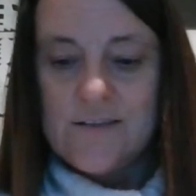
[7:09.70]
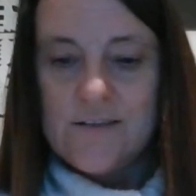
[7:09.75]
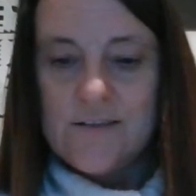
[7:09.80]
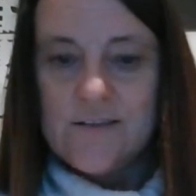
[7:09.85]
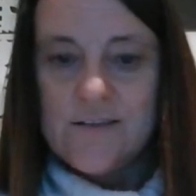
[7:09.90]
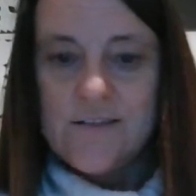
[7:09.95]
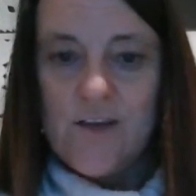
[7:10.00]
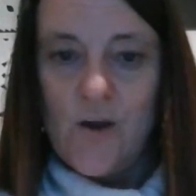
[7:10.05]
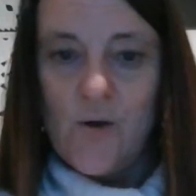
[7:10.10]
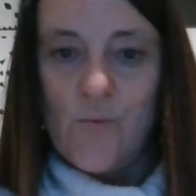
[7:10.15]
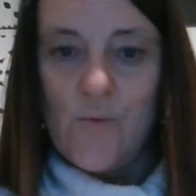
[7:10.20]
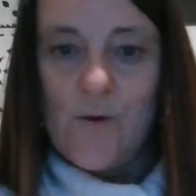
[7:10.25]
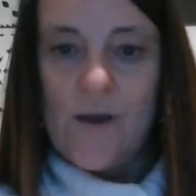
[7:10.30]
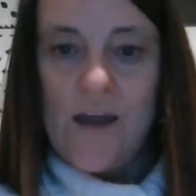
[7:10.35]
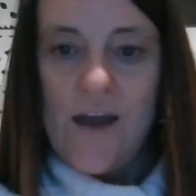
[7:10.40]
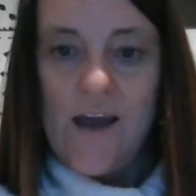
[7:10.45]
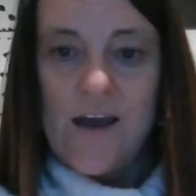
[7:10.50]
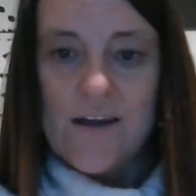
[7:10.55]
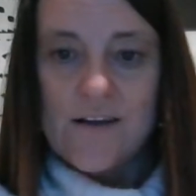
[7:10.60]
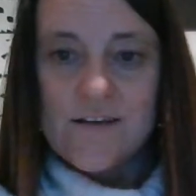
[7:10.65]
So we
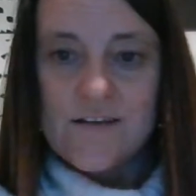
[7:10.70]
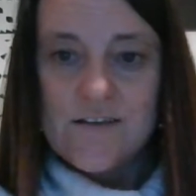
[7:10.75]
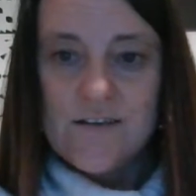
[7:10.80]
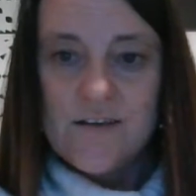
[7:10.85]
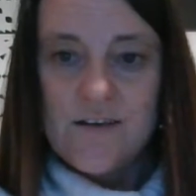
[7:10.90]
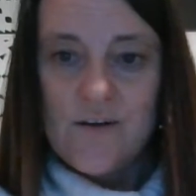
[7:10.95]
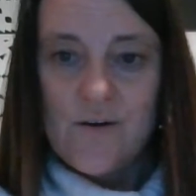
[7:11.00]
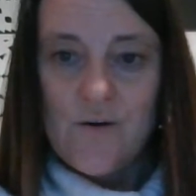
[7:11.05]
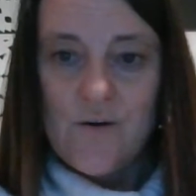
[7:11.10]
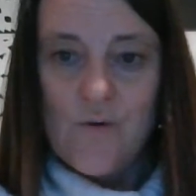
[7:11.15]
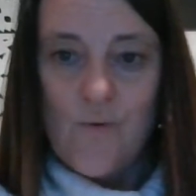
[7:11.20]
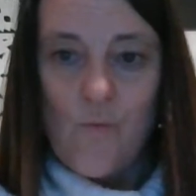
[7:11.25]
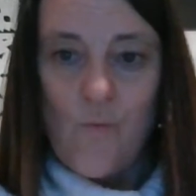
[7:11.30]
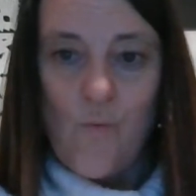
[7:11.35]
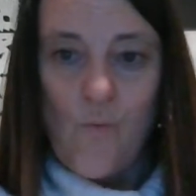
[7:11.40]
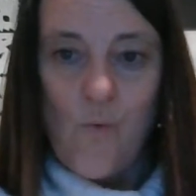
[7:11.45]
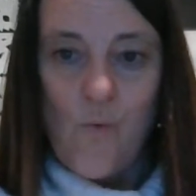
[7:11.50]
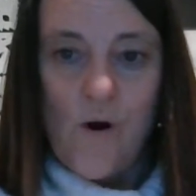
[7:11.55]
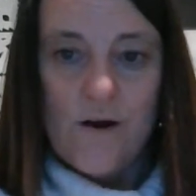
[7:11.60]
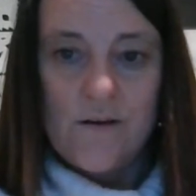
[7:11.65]
had
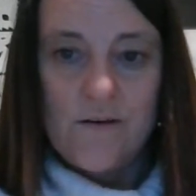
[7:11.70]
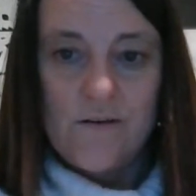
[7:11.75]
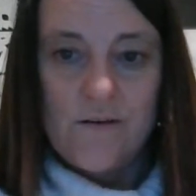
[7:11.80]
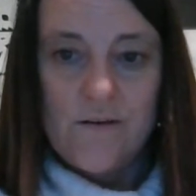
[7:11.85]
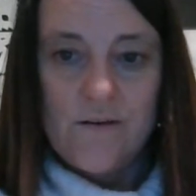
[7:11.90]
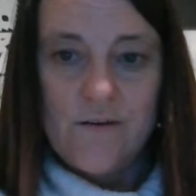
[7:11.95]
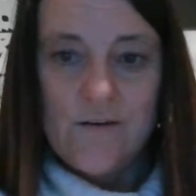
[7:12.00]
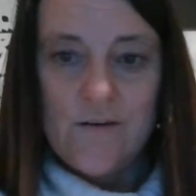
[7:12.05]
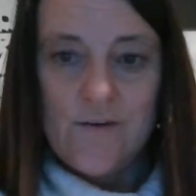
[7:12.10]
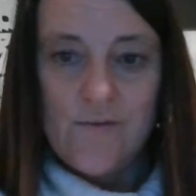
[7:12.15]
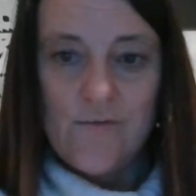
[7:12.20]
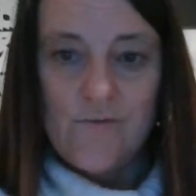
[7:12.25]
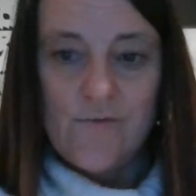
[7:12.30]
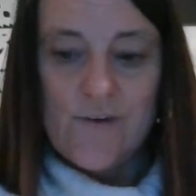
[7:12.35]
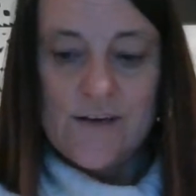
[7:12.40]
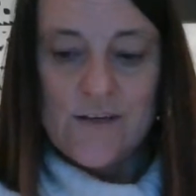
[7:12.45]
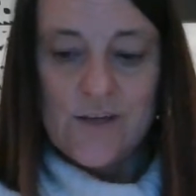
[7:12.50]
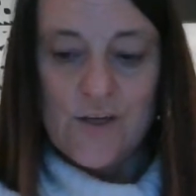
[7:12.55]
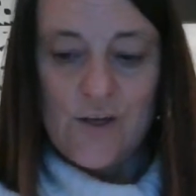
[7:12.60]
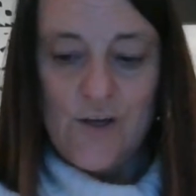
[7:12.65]
1
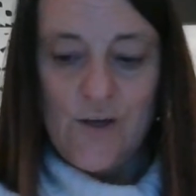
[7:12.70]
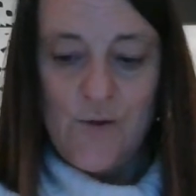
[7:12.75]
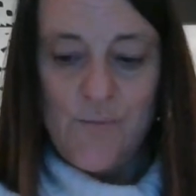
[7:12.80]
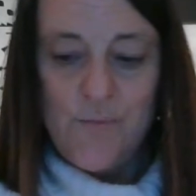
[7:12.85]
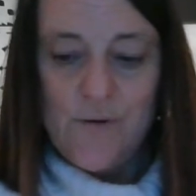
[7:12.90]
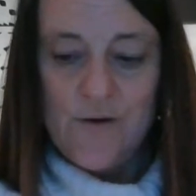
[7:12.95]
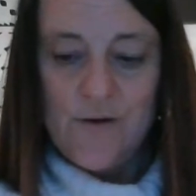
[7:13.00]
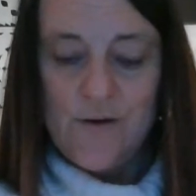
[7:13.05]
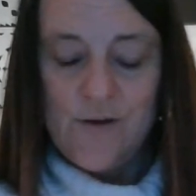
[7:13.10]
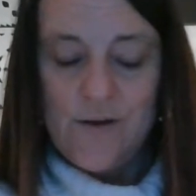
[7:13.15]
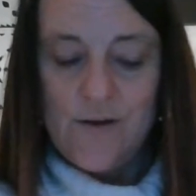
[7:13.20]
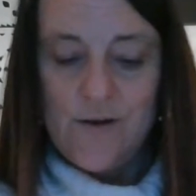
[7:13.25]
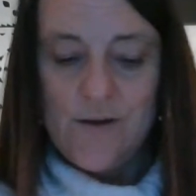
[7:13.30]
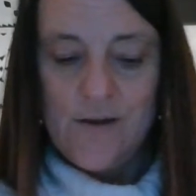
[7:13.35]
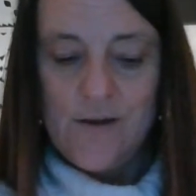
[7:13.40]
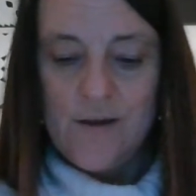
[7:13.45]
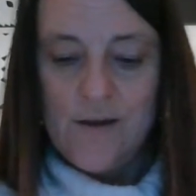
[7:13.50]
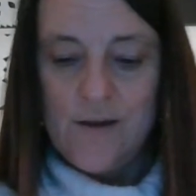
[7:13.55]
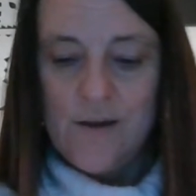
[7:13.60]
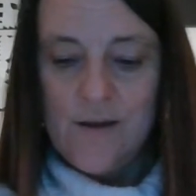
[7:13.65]
red cube,
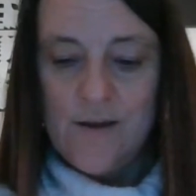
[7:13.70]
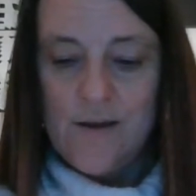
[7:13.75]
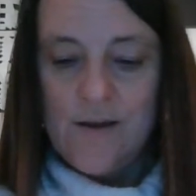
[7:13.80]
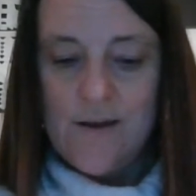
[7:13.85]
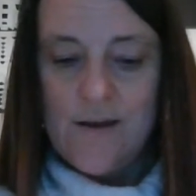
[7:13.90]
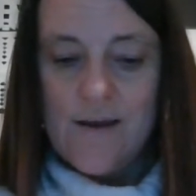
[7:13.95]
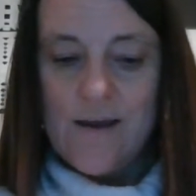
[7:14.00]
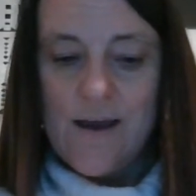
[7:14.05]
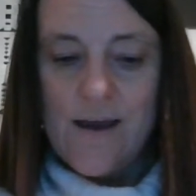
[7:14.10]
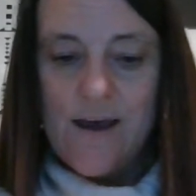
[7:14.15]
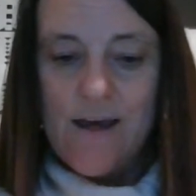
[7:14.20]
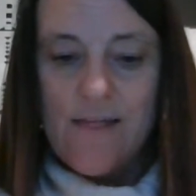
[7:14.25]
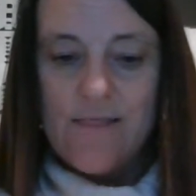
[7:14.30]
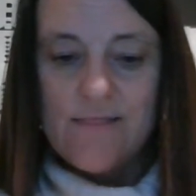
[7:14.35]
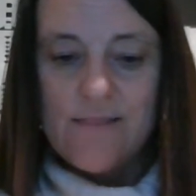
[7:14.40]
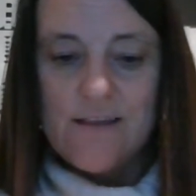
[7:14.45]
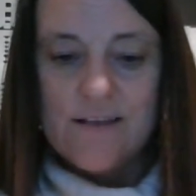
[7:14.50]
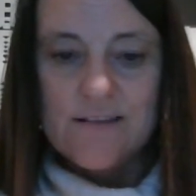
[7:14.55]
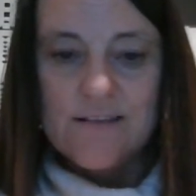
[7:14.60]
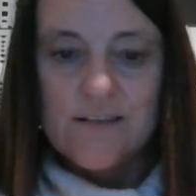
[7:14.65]
and
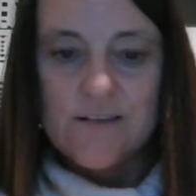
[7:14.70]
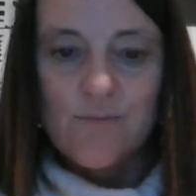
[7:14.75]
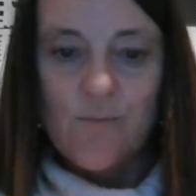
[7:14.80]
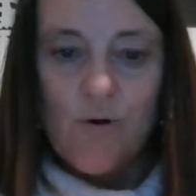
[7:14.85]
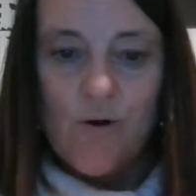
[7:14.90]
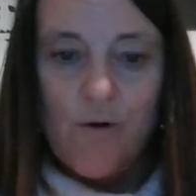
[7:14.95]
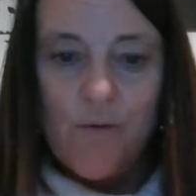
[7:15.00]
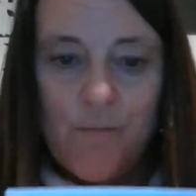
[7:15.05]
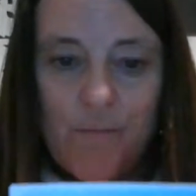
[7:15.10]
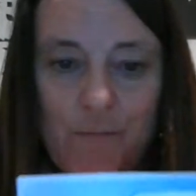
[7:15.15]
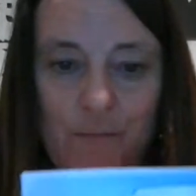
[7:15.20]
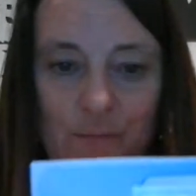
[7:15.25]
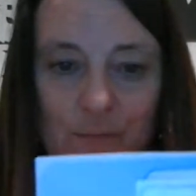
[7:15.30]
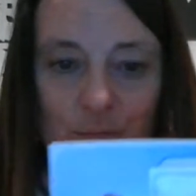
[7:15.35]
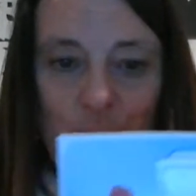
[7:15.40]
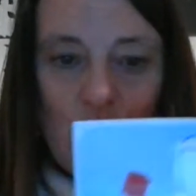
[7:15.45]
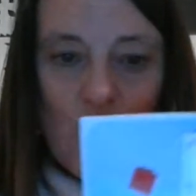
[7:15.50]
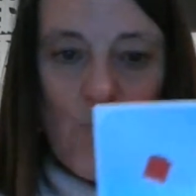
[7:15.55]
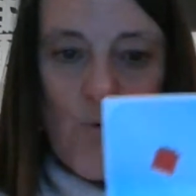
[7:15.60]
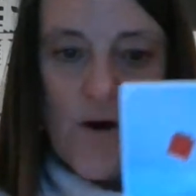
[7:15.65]
this is what
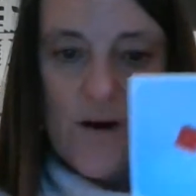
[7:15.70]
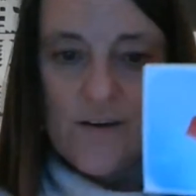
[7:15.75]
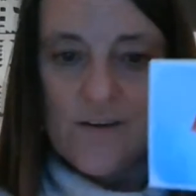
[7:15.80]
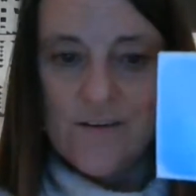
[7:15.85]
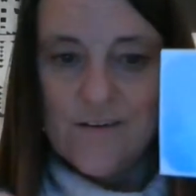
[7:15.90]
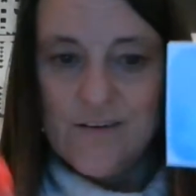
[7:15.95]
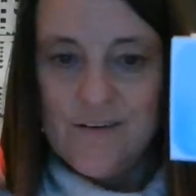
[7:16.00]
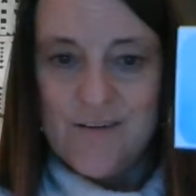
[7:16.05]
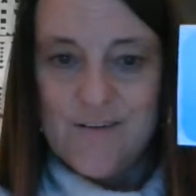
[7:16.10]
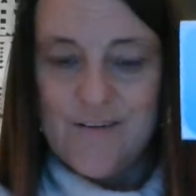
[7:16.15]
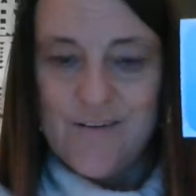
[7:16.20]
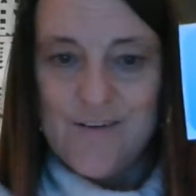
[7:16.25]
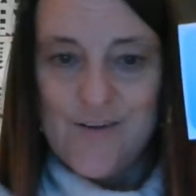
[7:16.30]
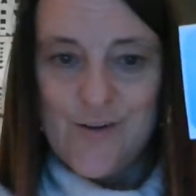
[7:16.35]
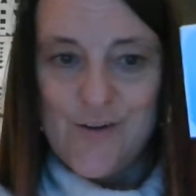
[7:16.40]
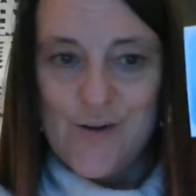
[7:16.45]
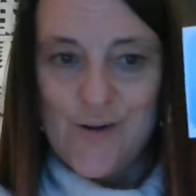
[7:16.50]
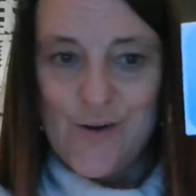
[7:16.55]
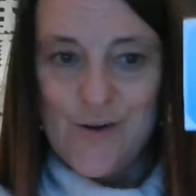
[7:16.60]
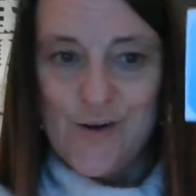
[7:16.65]
1
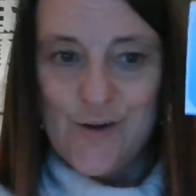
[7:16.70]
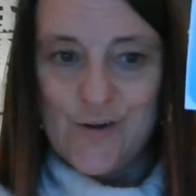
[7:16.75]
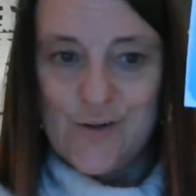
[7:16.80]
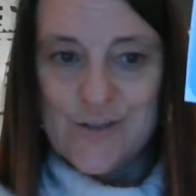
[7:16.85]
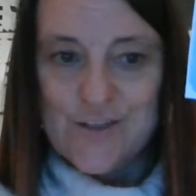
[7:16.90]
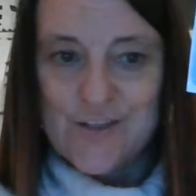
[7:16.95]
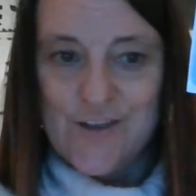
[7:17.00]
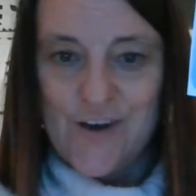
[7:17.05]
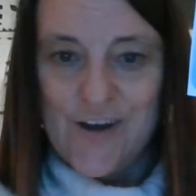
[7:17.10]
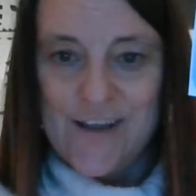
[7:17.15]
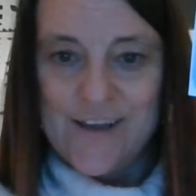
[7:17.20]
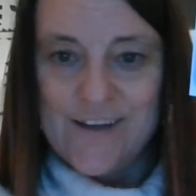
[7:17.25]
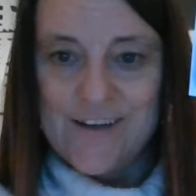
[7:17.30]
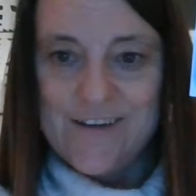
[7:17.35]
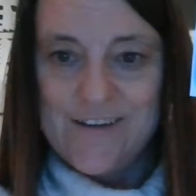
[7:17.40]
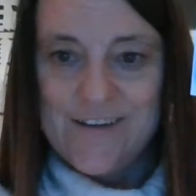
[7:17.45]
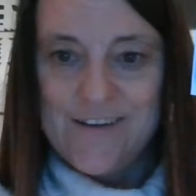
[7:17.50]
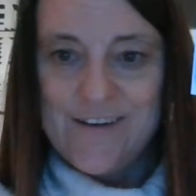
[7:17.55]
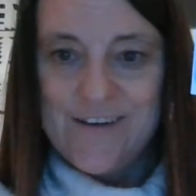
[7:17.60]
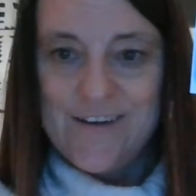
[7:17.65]
looks like.
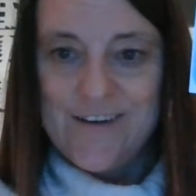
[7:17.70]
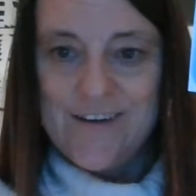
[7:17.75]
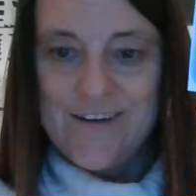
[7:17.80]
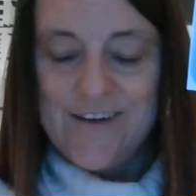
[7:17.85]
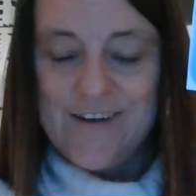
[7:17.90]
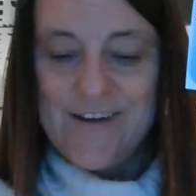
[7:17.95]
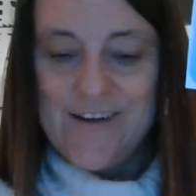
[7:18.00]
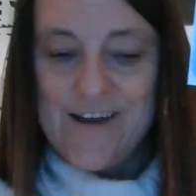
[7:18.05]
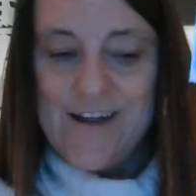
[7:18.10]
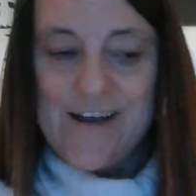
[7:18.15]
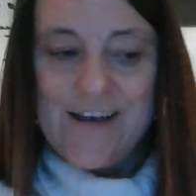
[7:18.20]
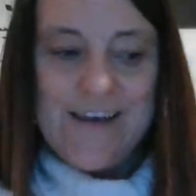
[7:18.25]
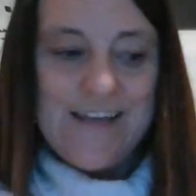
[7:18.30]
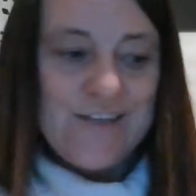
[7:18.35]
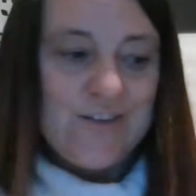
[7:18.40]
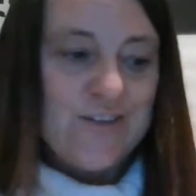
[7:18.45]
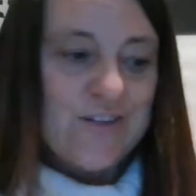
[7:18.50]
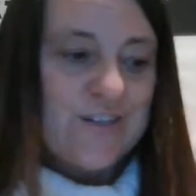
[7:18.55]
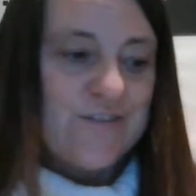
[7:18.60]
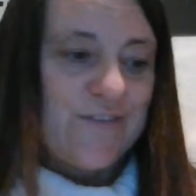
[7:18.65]
Let's
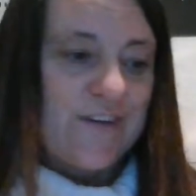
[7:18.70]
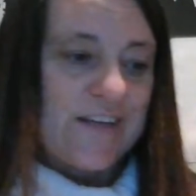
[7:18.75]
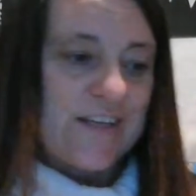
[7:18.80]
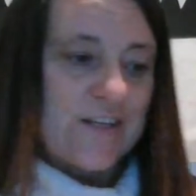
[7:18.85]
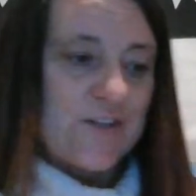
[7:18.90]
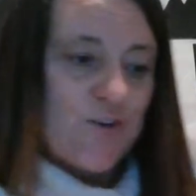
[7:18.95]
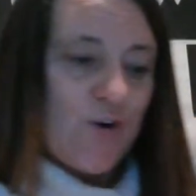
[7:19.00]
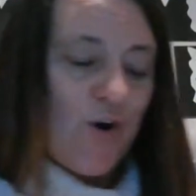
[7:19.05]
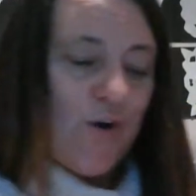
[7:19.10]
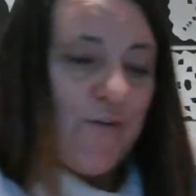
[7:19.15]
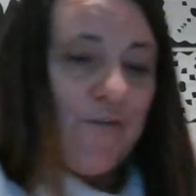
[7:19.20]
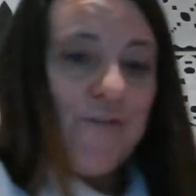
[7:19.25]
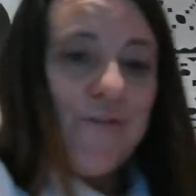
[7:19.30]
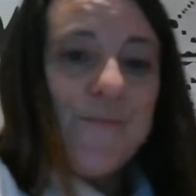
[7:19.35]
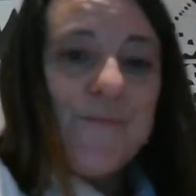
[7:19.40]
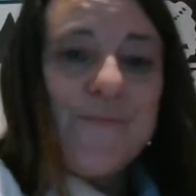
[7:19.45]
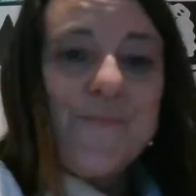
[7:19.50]
just finish off